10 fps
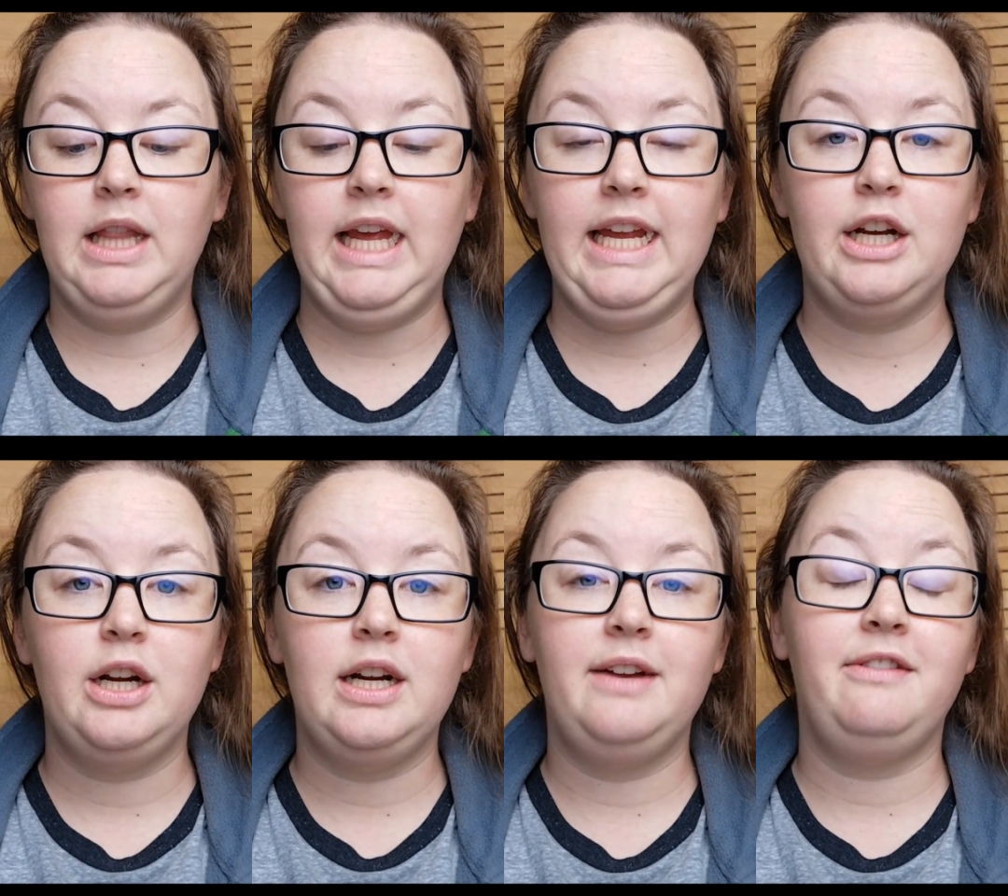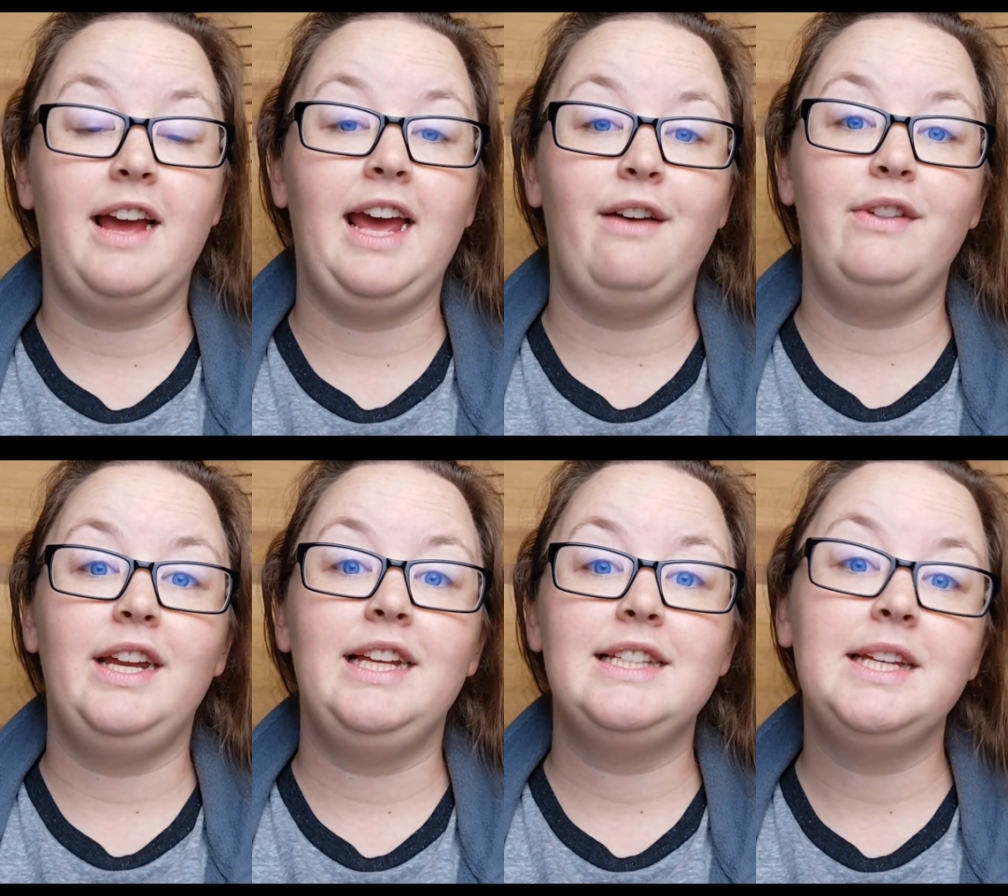later if I
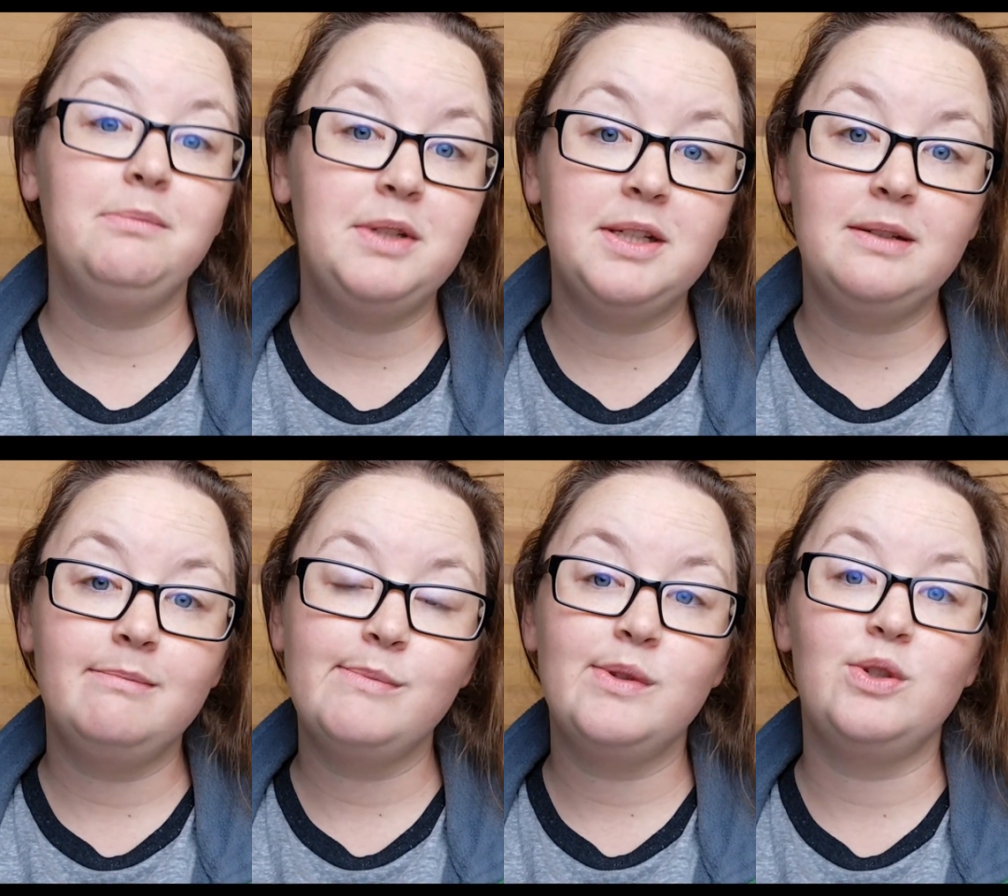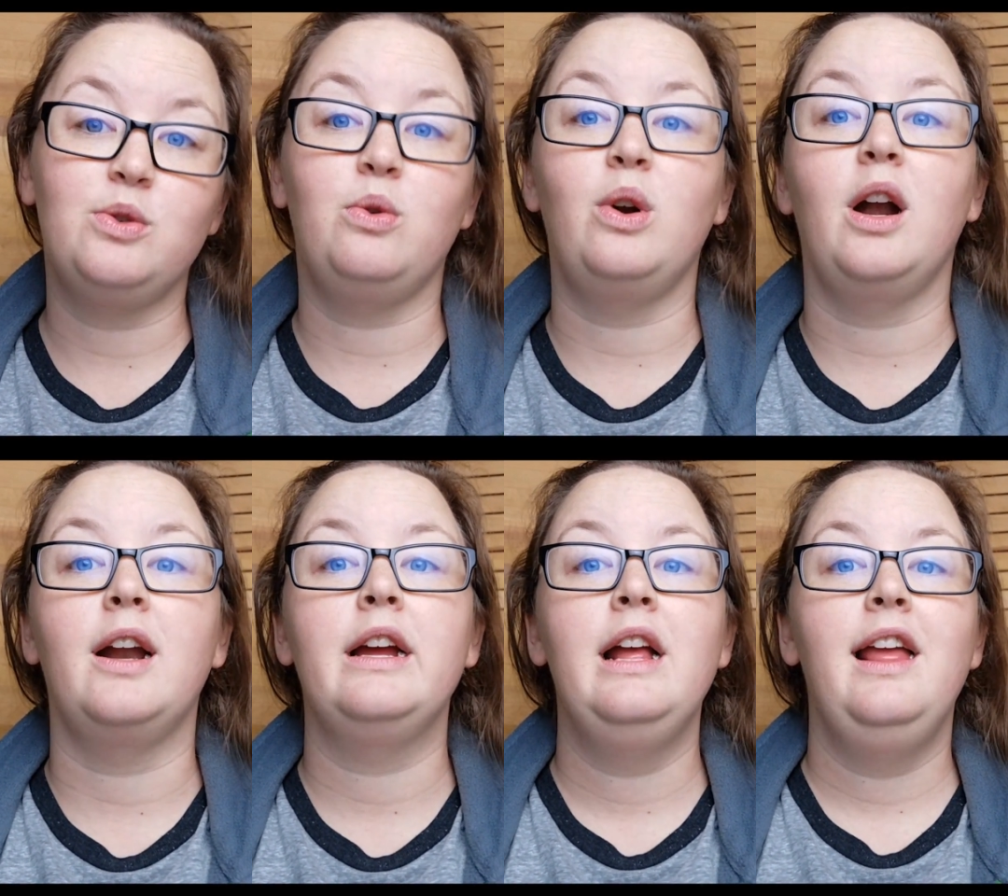have any symptoms
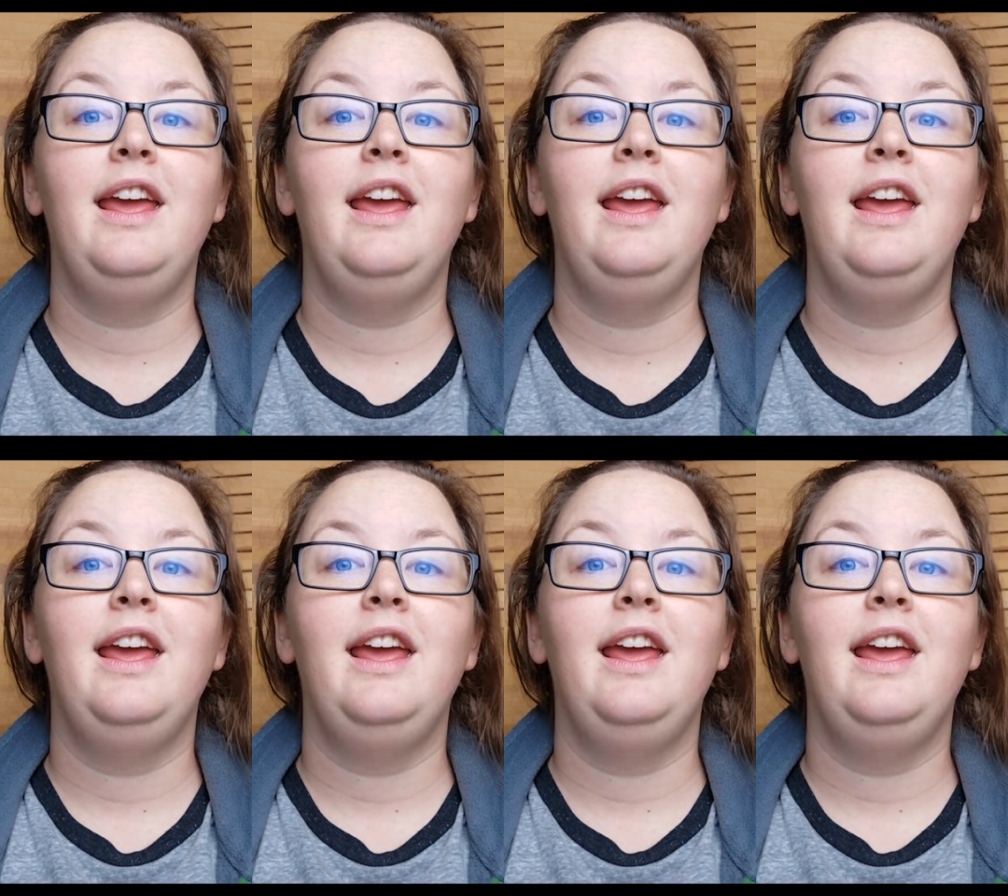or